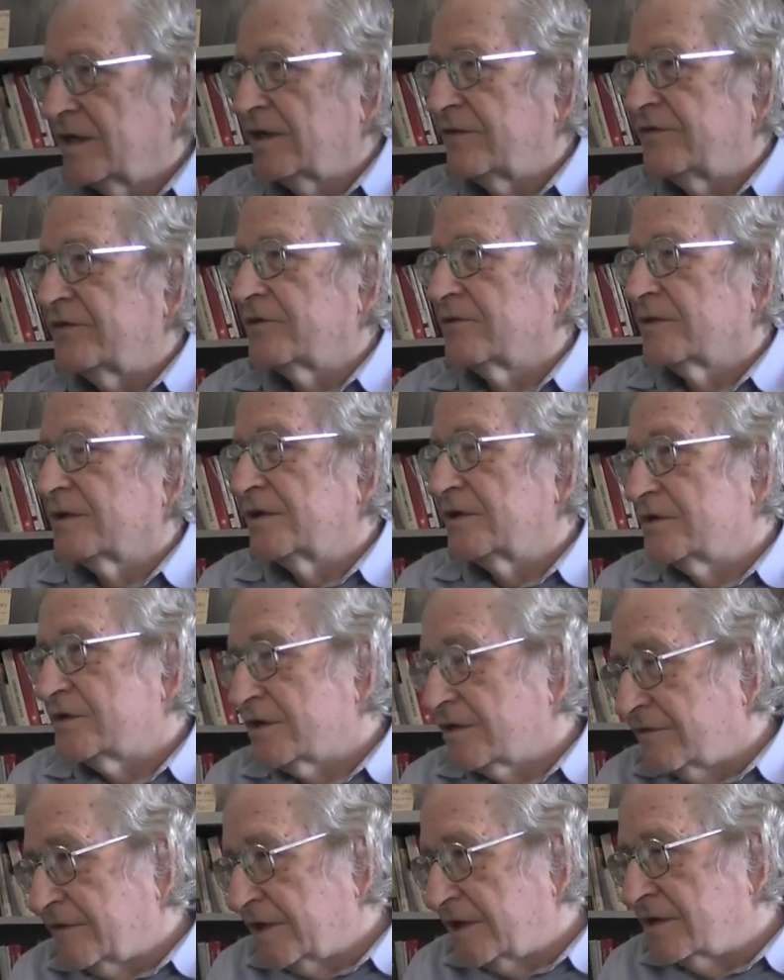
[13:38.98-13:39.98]
If you were in the
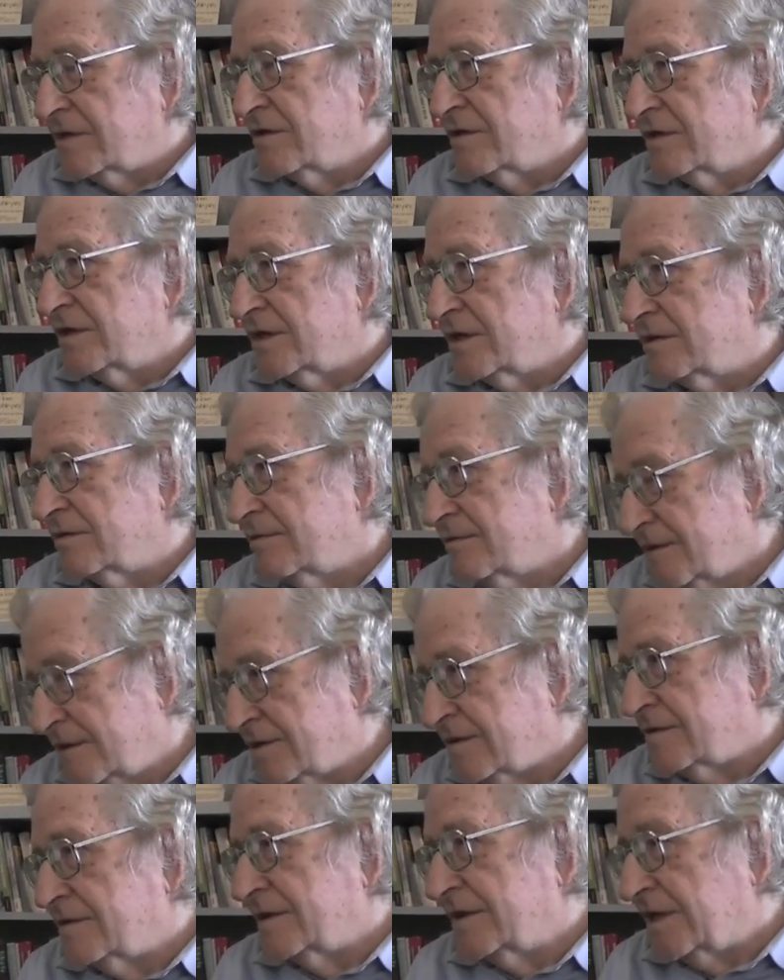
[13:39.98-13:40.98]
Soviet Union,
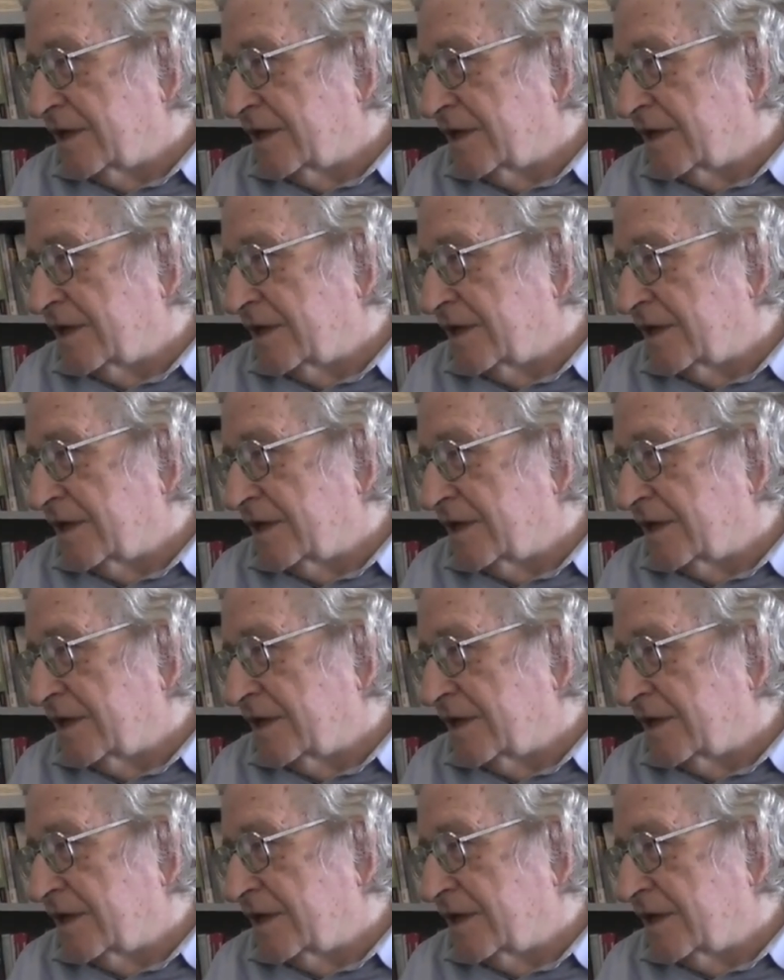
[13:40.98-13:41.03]
in